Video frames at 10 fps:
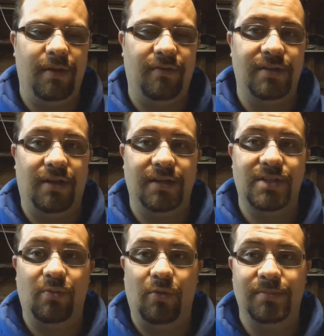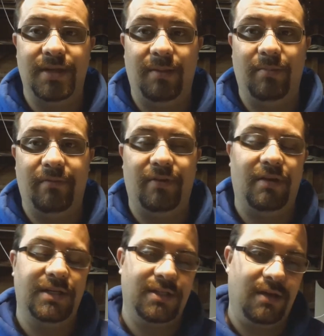If it likes the warm temp, if it
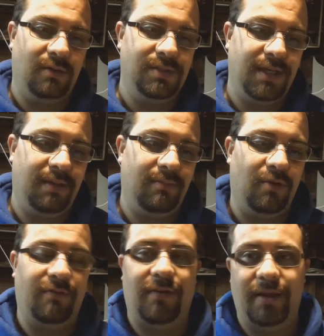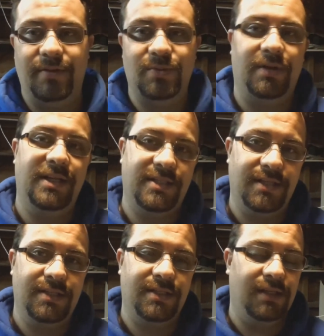likes the cold temp, what flavours, what
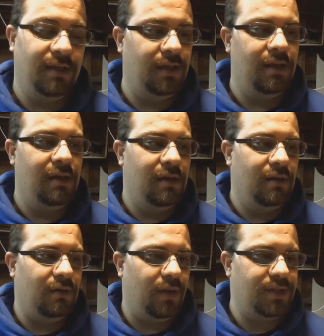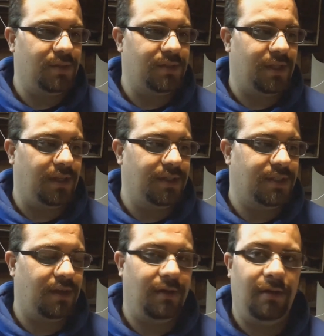esters, all those sorts of things.
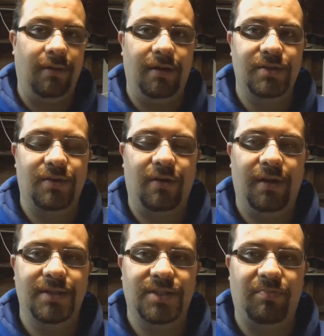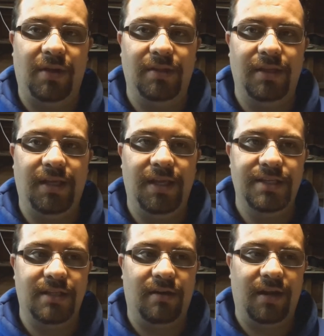So I'm going to try and split the
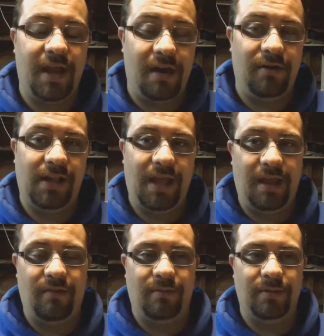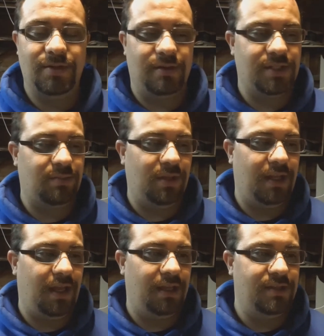yeast that I currently have. I'm going to try and split
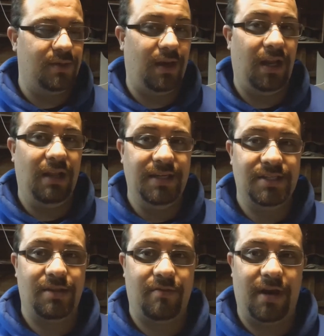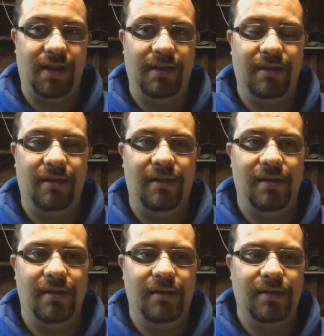it into at least 3.
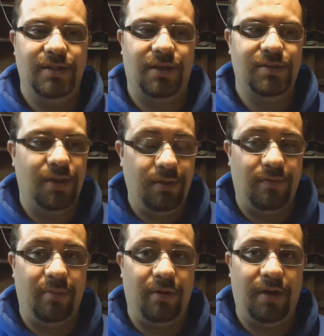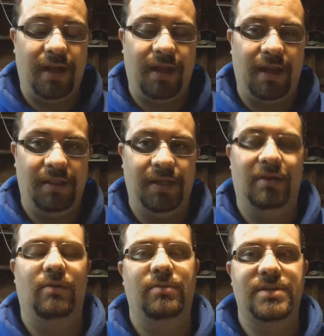So 2 for brew day, and
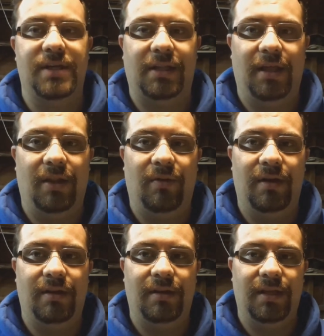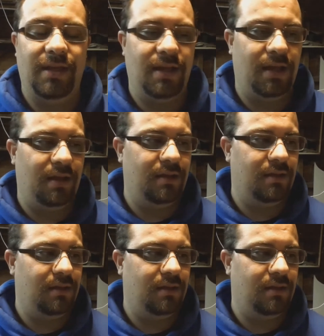then I'll chuck the other one in the,